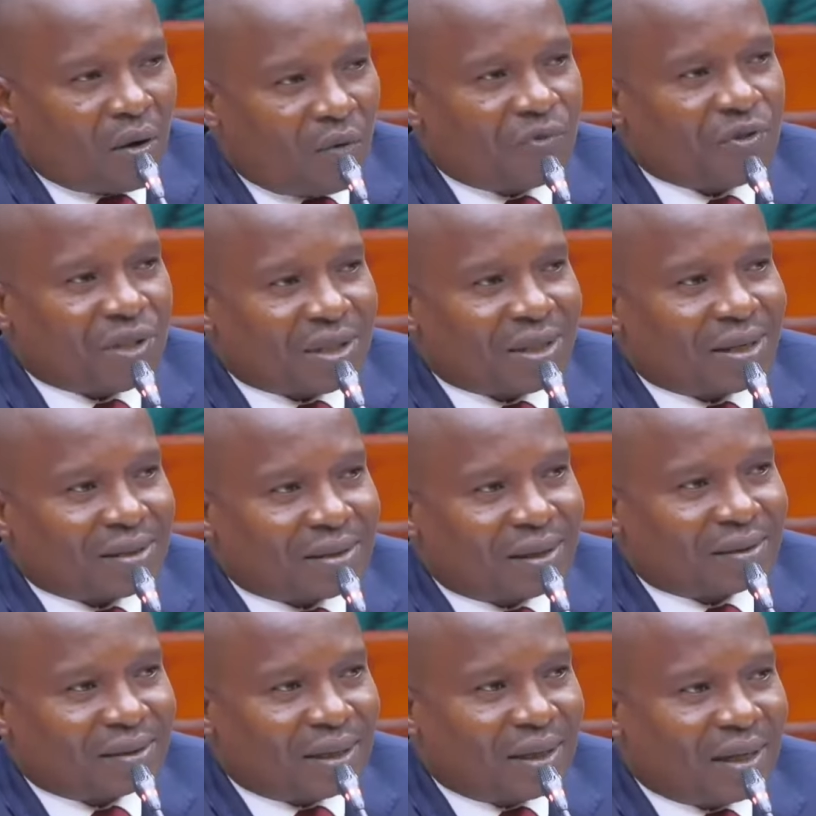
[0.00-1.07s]

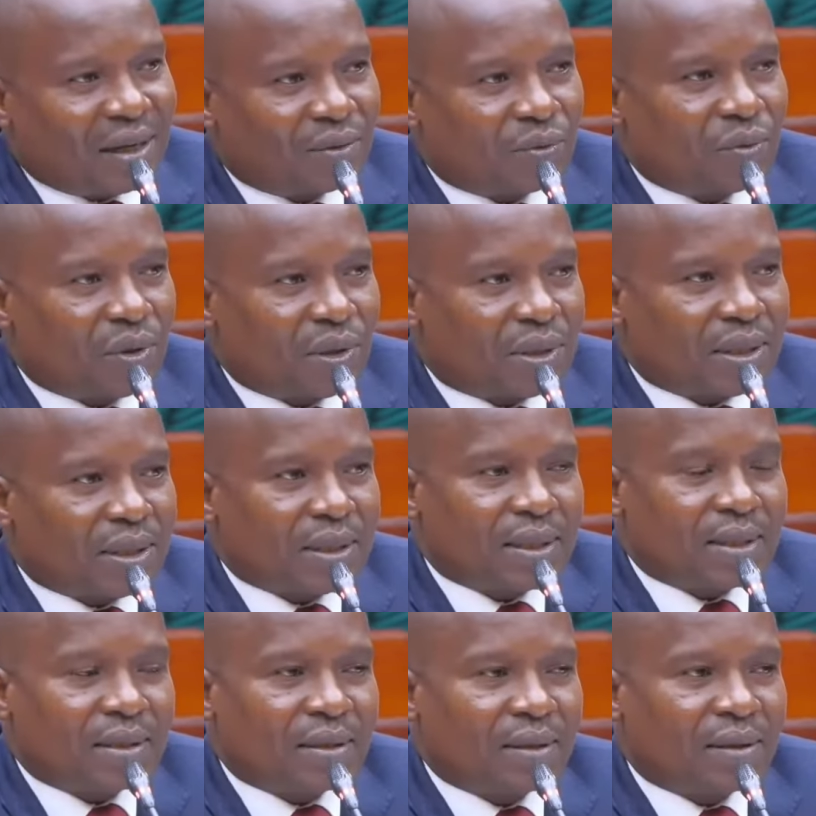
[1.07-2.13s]
officers at the
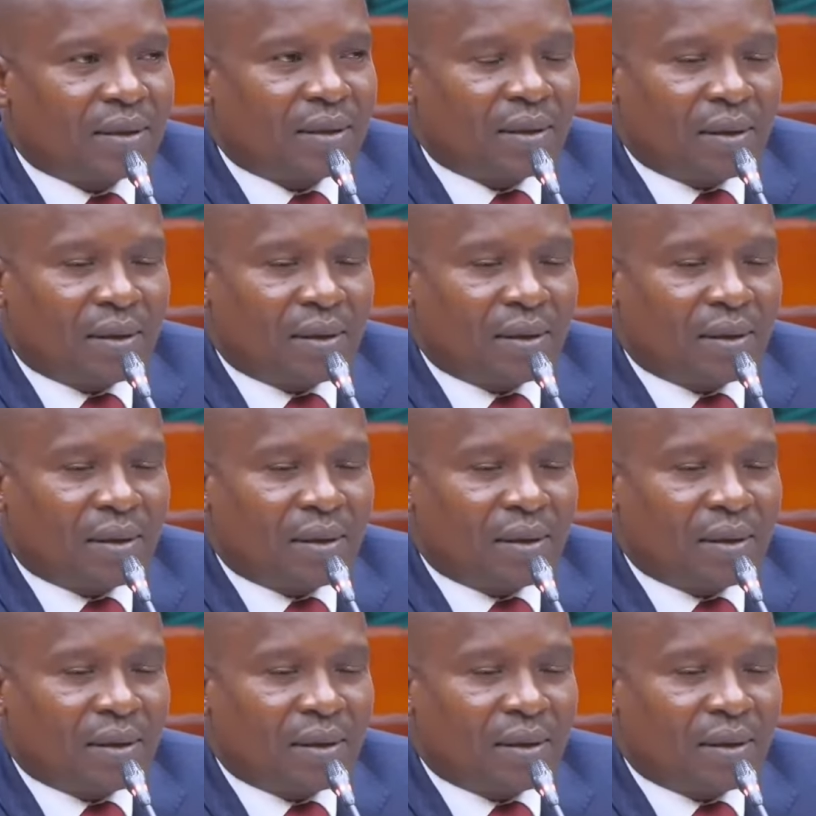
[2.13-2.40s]
headquarters,